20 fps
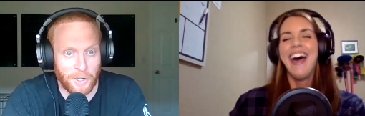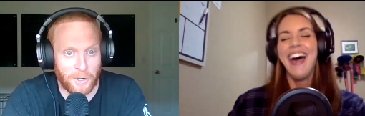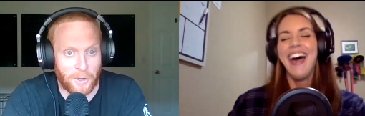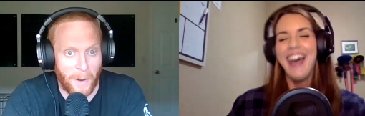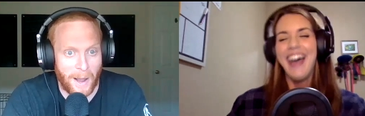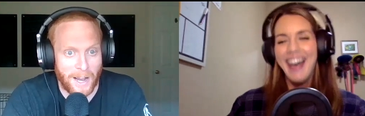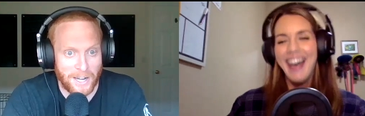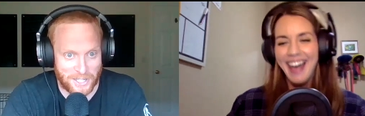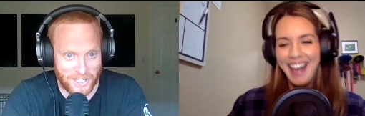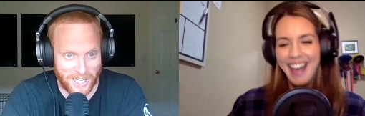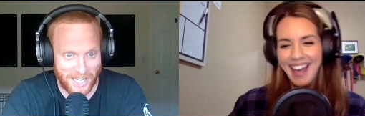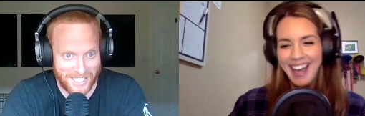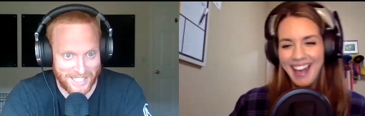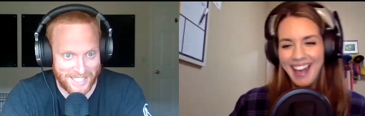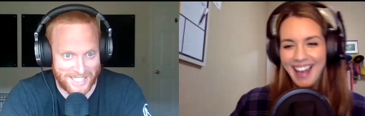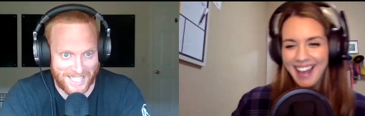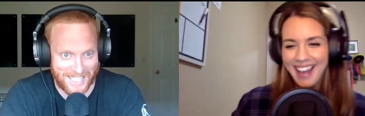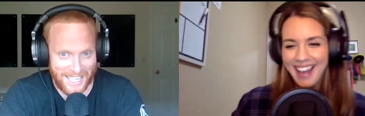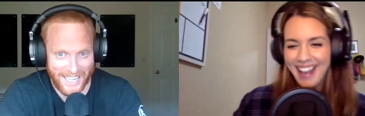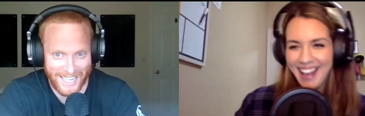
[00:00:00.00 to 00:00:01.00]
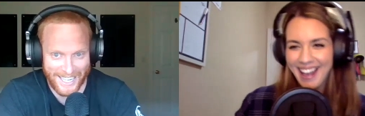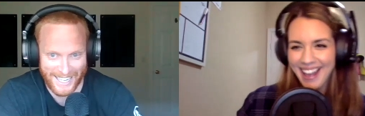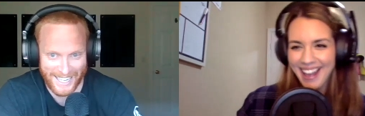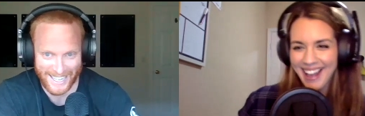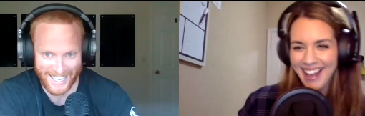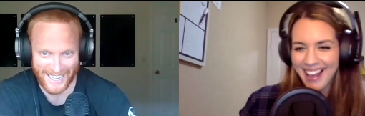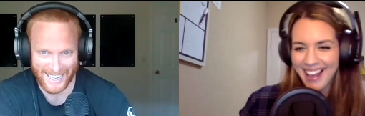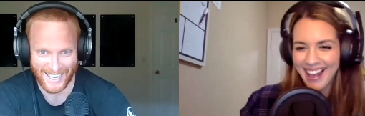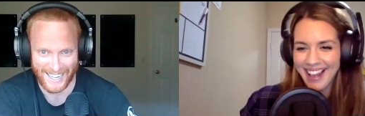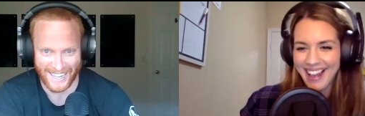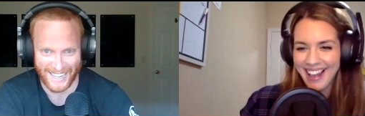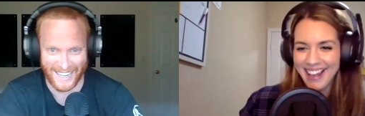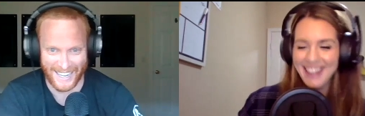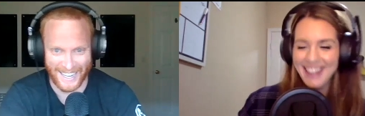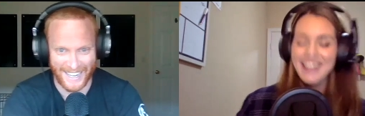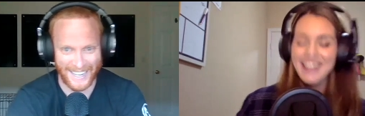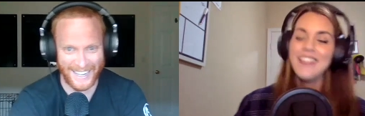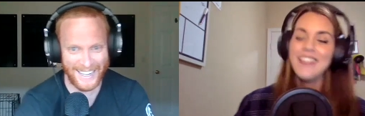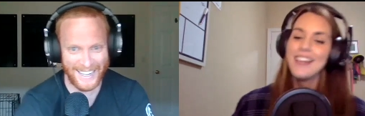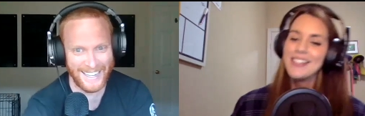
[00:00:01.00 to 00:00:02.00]
Speaker 1: questions.
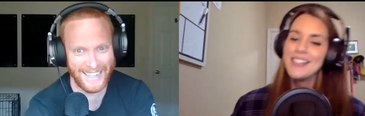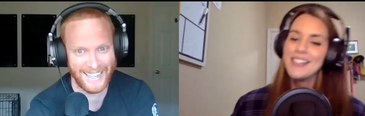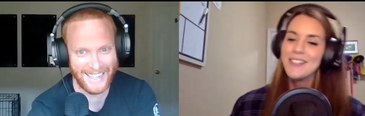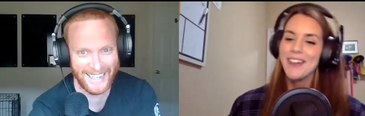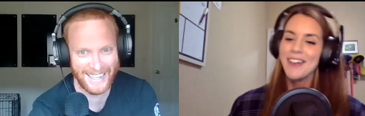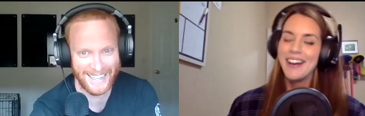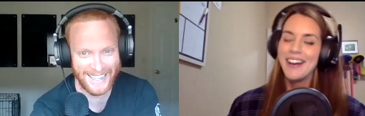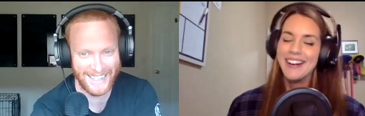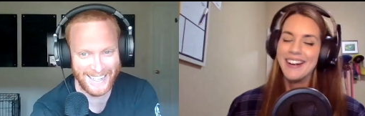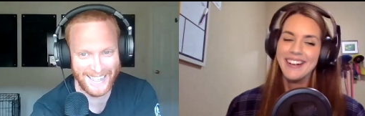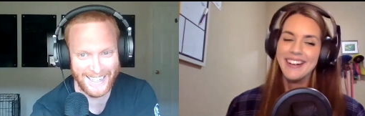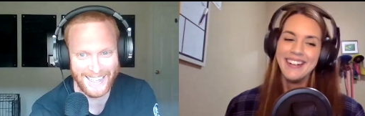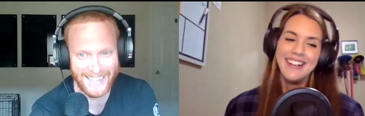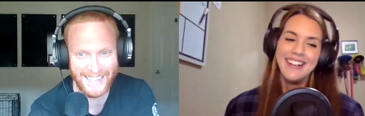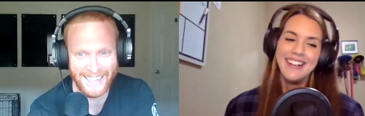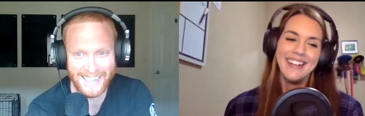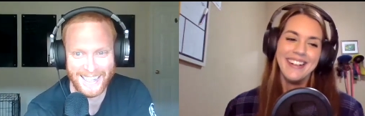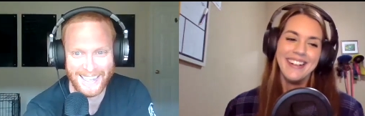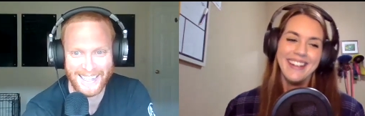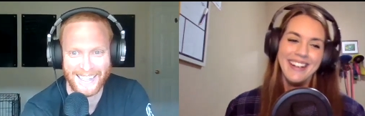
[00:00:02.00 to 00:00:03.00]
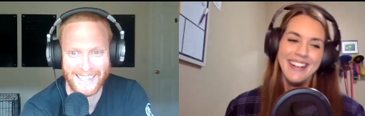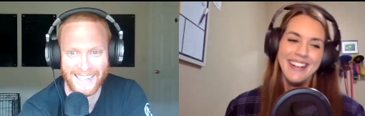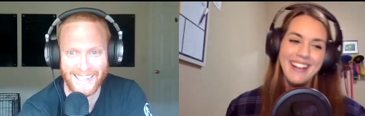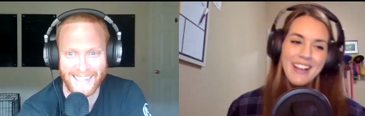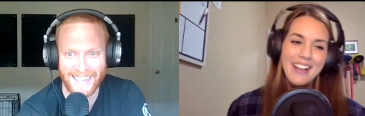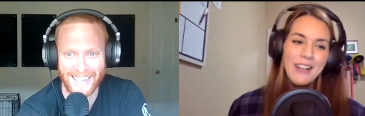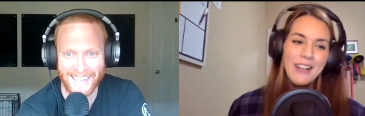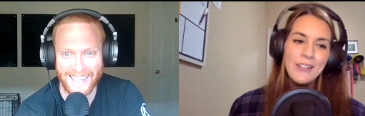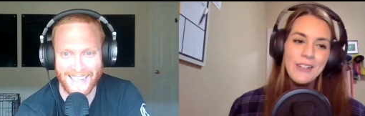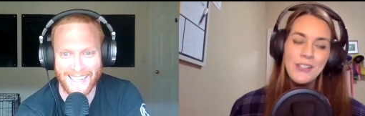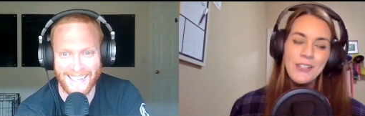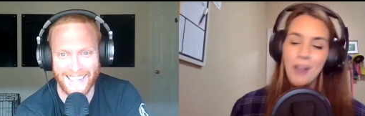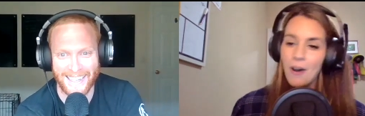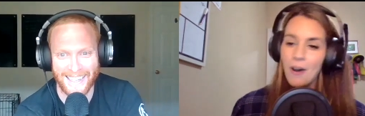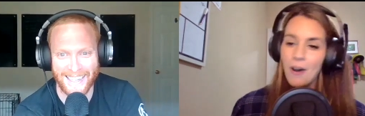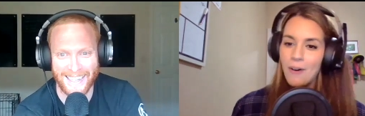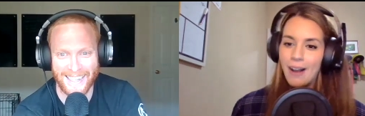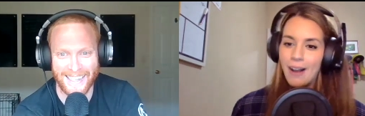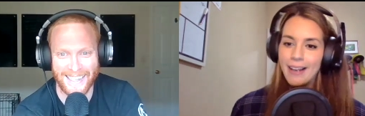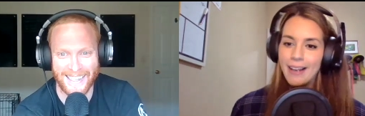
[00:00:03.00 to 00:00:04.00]
Speaker 2: That's fair. So
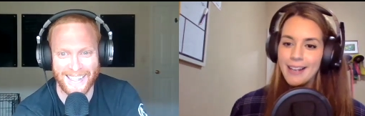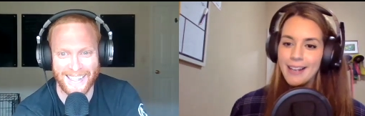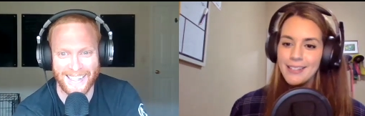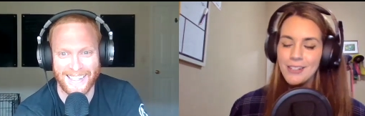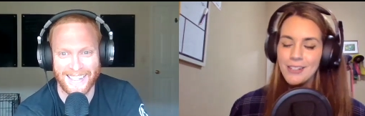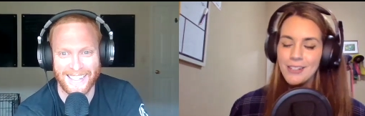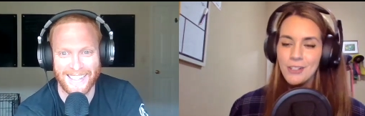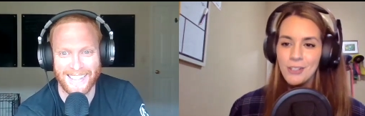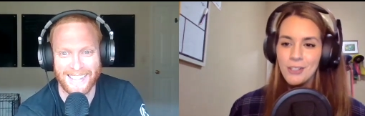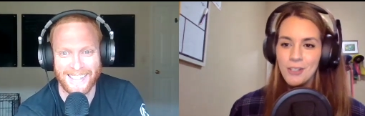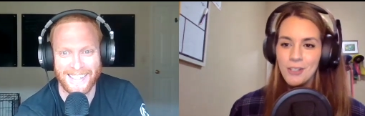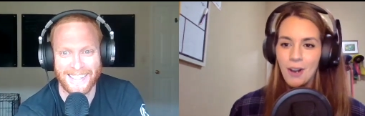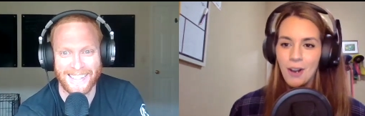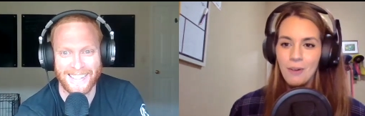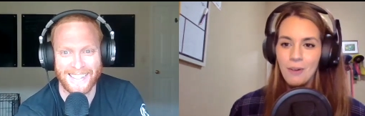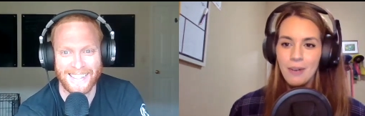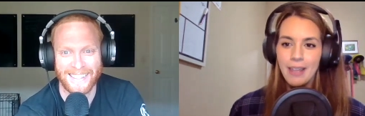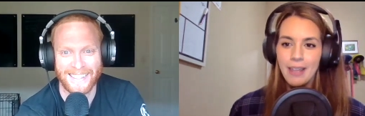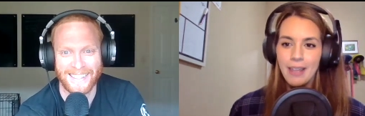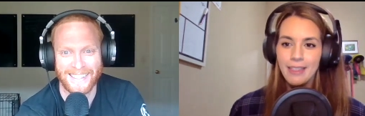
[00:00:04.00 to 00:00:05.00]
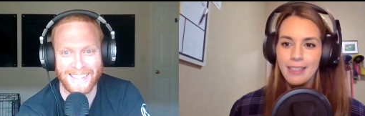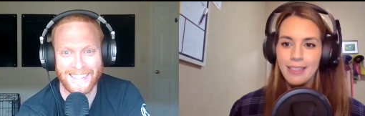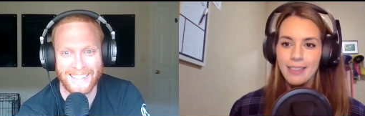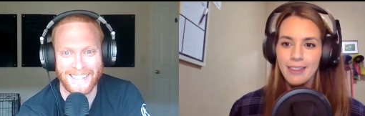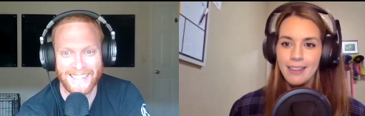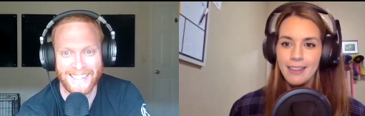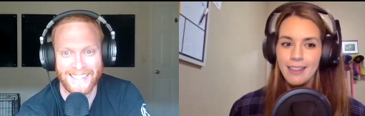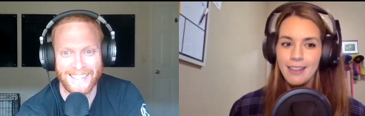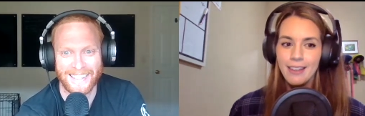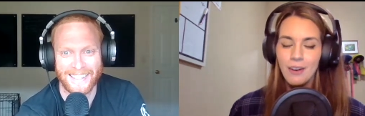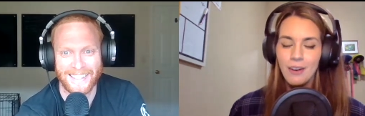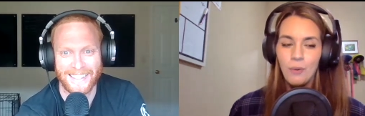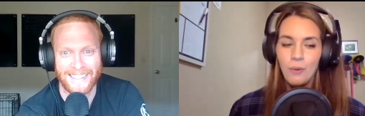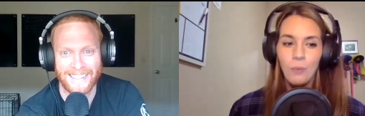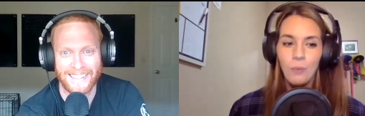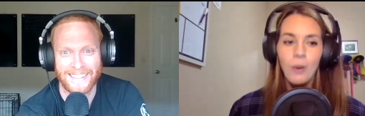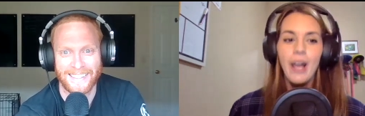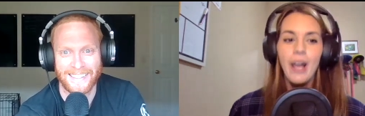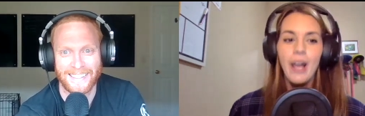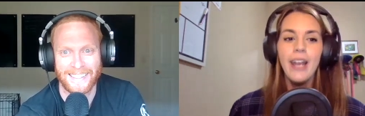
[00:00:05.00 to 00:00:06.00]
I guess I should start with
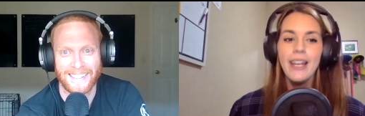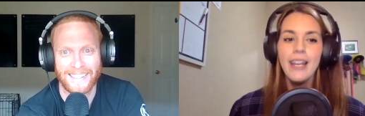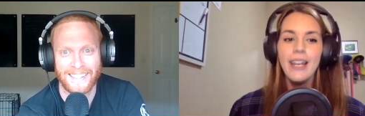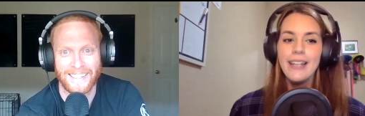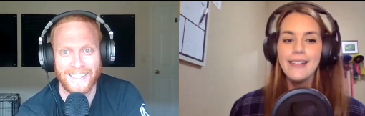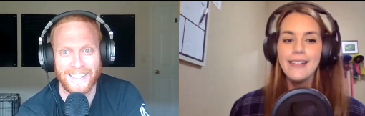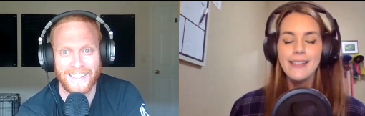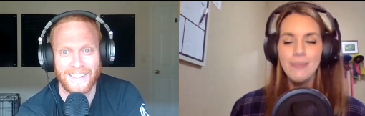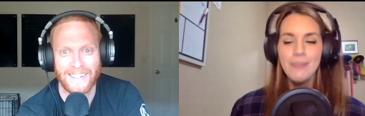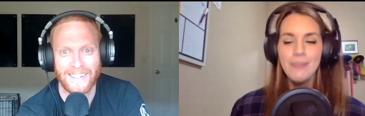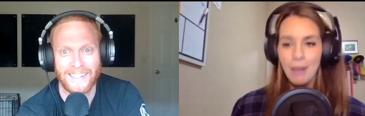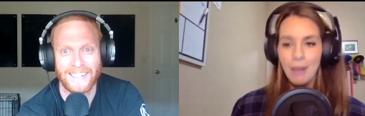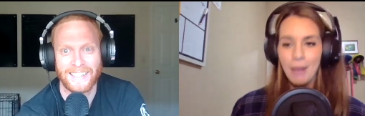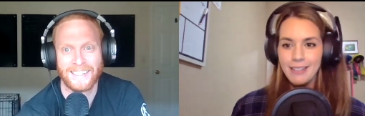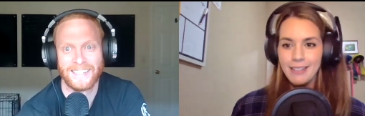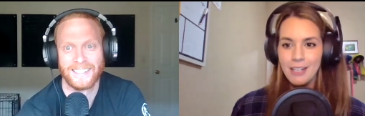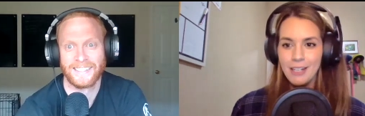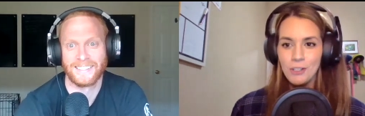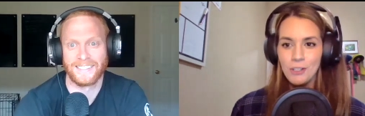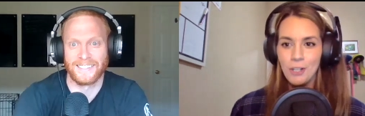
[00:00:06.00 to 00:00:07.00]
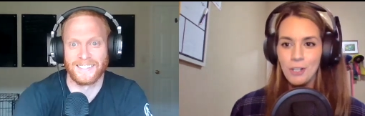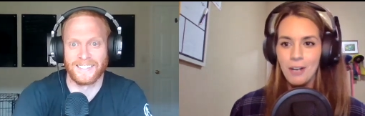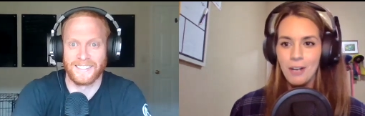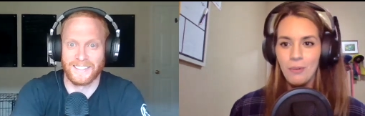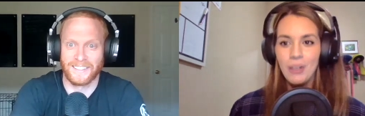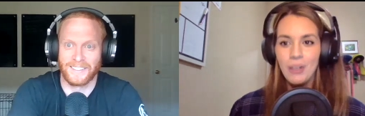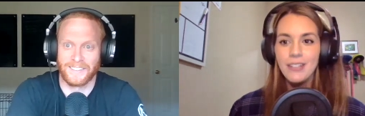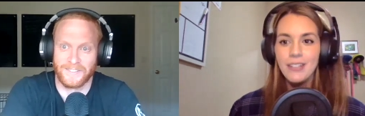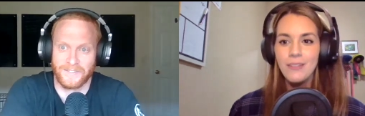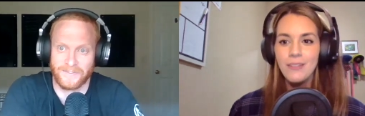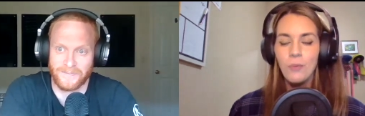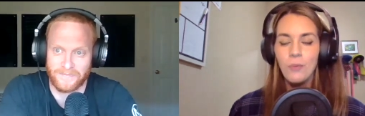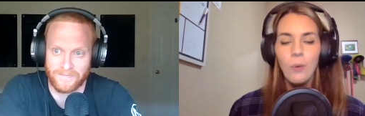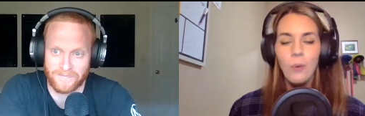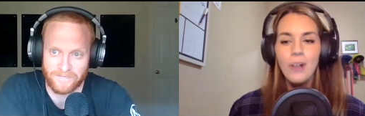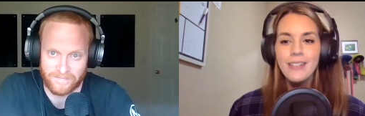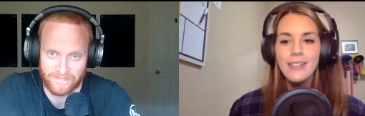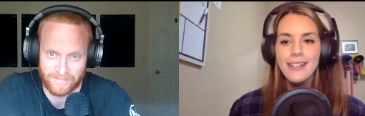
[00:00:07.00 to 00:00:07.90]
what is meditation? What what